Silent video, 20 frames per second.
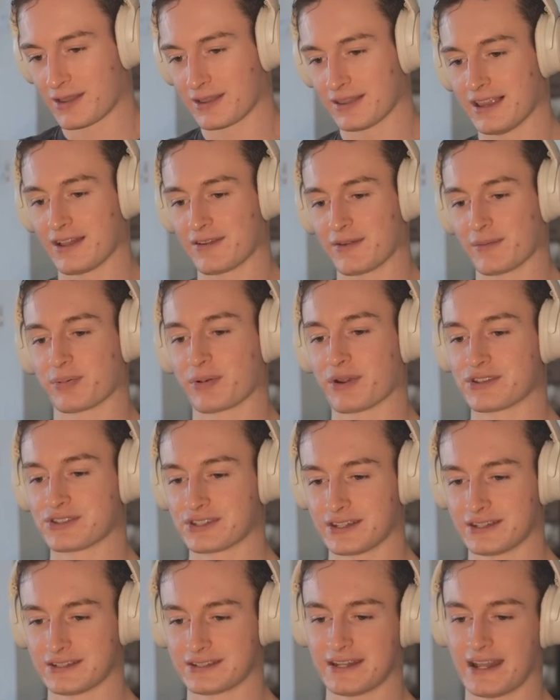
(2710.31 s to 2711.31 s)
life in
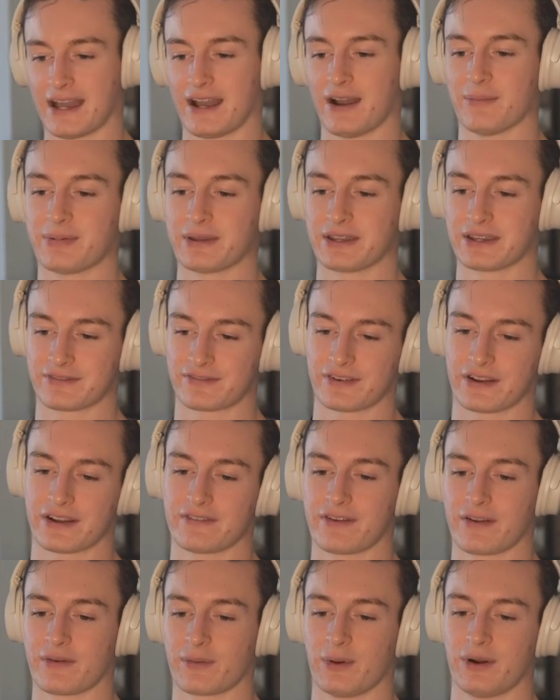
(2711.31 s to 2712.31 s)
prison, to now being in front
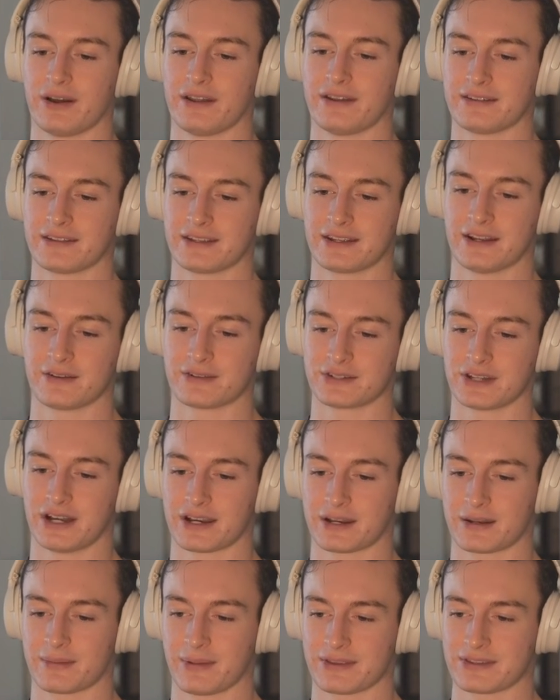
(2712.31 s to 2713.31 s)
of everyone, you know,
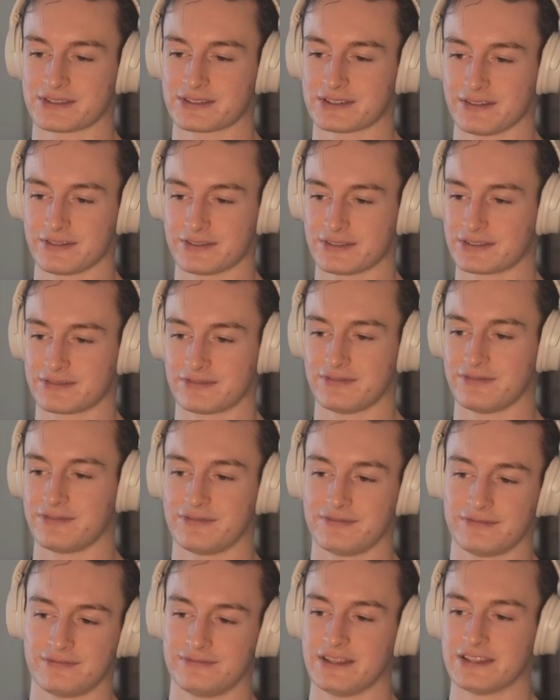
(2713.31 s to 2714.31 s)
talking about the stuff. It's
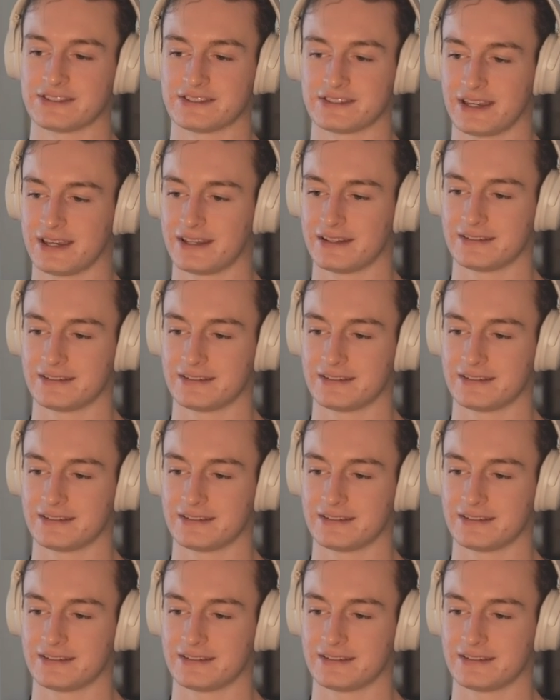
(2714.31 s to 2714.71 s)
insane.